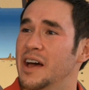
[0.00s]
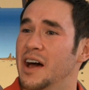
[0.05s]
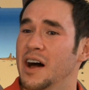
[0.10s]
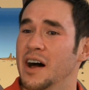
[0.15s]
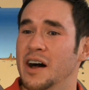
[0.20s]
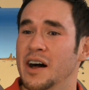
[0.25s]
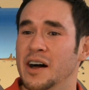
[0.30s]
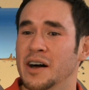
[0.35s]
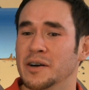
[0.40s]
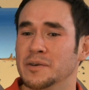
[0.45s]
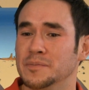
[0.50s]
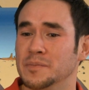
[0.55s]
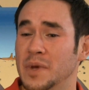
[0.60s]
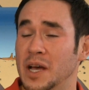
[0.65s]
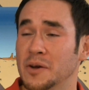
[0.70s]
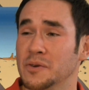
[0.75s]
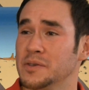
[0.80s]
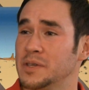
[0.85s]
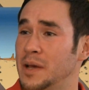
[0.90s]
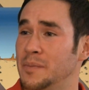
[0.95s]
I'm
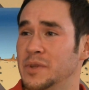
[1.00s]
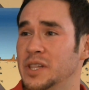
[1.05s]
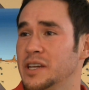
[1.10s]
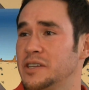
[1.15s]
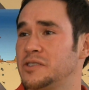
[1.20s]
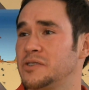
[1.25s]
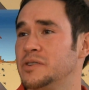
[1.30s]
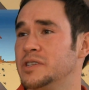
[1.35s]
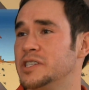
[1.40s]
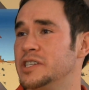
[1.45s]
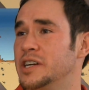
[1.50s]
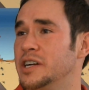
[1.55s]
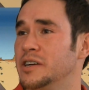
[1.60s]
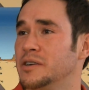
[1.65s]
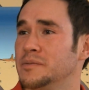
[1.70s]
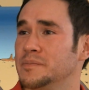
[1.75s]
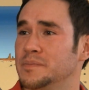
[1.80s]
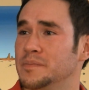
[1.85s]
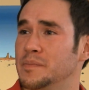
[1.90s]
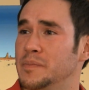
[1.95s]
an electrical
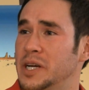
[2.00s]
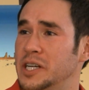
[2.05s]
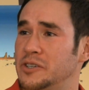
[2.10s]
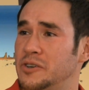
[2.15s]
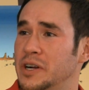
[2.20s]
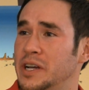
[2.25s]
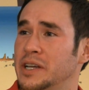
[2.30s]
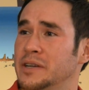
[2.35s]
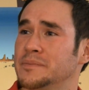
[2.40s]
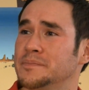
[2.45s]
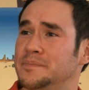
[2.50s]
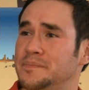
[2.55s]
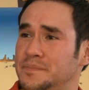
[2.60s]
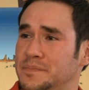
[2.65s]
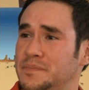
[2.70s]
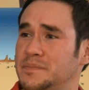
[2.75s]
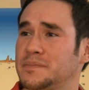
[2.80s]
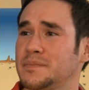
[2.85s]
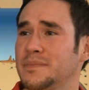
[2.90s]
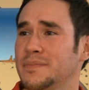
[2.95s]
engineer by trade.
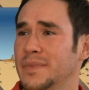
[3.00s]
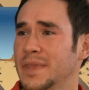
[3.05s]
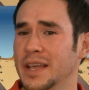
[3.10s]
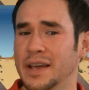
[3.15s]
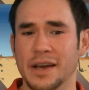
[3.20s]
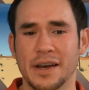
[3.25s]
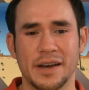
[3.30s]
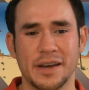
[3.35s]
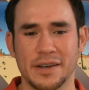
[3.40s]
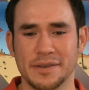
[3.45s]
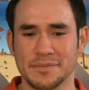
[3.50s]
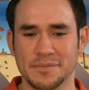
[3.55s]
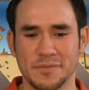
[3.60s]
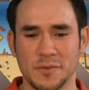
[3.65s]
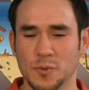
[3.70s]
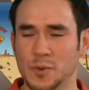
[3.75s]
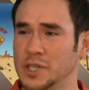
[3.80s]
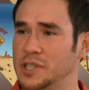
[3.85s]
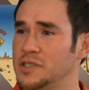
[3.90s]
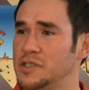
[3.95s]
I
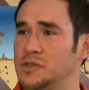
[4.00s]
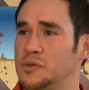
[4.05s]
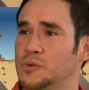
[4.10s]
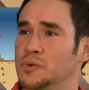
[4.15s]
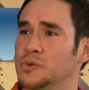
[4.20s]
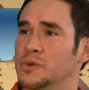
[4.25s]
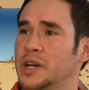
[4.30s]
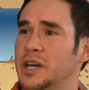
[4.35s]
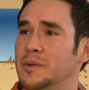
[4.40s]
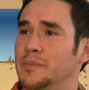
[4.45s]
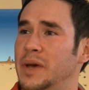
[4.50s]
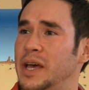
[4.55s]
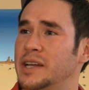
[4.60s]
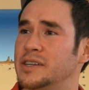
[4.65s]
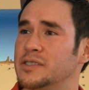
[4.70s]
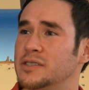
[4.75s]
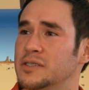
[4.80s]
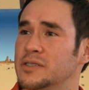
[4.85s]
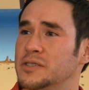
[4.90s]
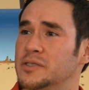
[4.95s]
went to school, got a
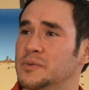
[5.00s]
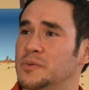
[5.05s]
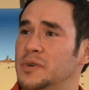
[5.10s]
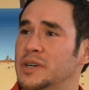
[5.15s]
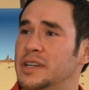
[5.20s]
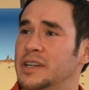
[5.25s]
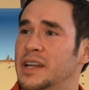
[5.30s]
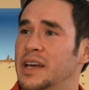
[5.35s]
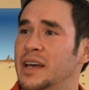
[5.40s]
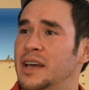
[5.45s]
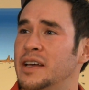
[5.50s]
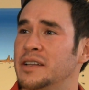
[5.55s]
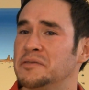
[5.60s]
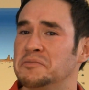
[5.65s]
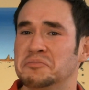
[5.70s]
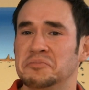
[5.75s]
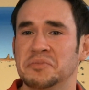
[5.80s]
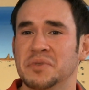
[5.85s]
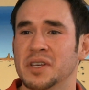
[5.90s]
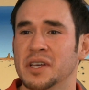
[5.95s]
bachelor's and whatnot,
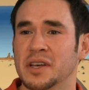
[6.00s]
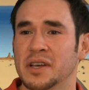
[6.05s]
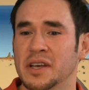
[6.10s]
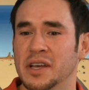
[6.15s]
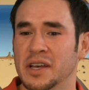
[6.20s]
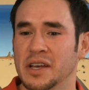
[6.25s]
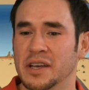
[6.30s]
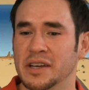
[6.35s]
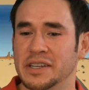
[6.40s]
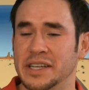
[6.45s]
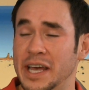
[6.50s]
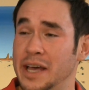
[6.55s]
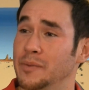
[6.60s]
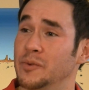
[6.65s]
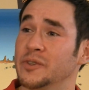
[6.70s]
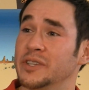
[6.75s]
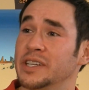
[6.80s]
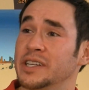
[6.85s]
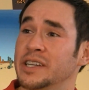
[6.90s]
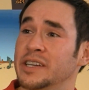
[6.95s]
and
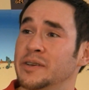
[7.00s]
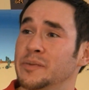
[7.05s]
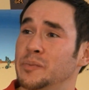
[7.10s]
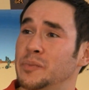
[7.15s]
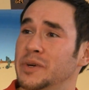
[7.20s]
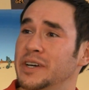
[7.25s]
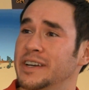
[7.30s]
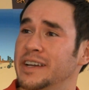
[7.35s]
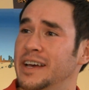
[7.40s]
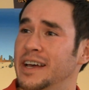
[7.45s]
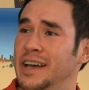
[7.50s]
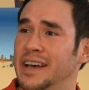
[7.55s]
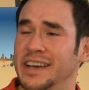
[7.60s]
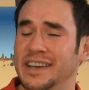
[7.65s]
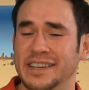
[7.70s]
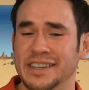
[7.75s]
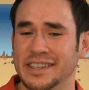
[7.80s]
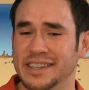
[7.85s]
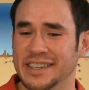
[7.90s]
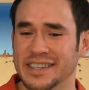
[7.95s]
dabbled in it, but
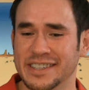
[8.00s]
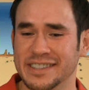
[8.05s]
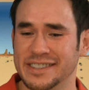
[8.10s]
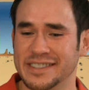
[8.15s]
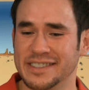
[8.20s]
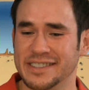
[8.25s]
you know,